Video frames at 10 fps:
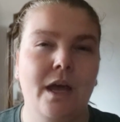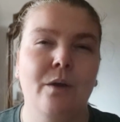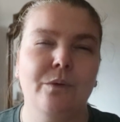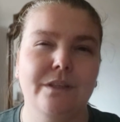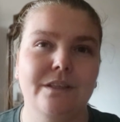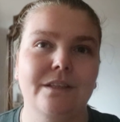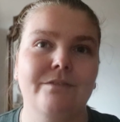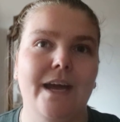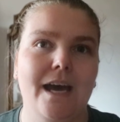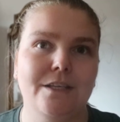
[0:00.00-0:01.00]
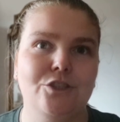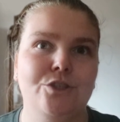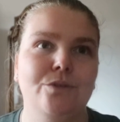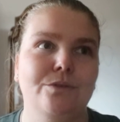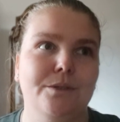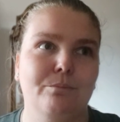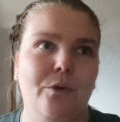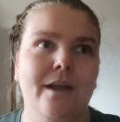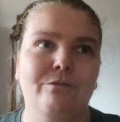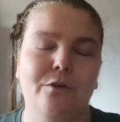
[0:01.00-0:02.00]
I would, if I had to choose a
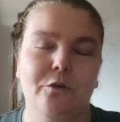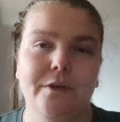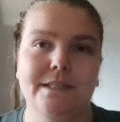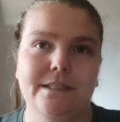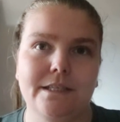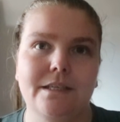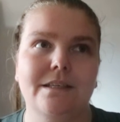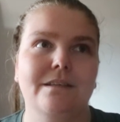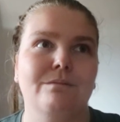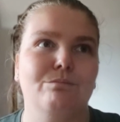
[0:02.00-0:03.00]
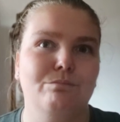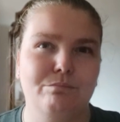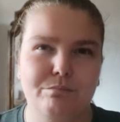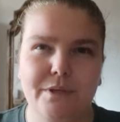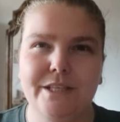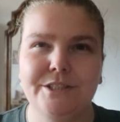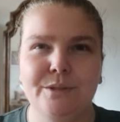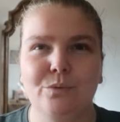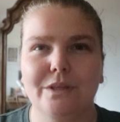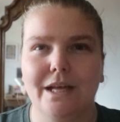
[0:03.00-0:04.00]
brand for green tea,
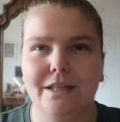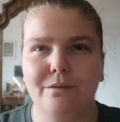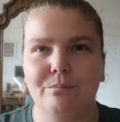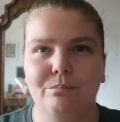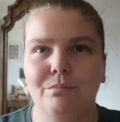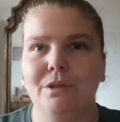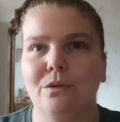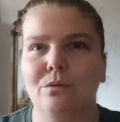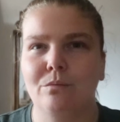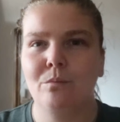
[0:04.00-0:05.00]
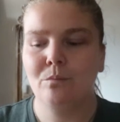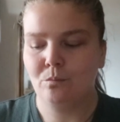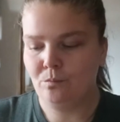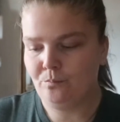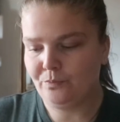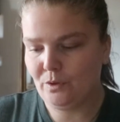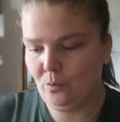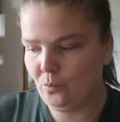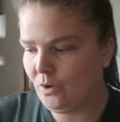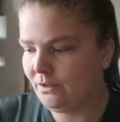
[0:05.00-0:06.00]
PC would likely be the
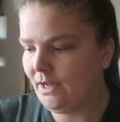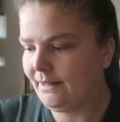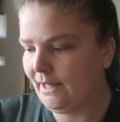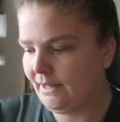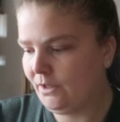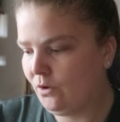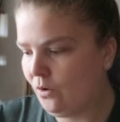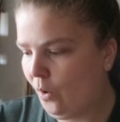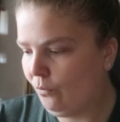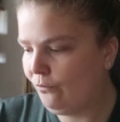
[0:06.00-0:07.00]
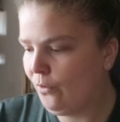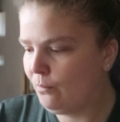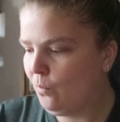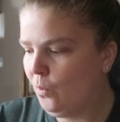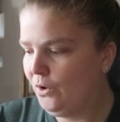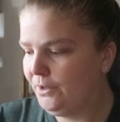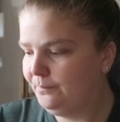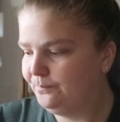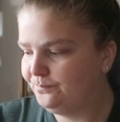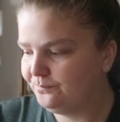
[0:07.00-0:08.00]
one I'd likely go for more.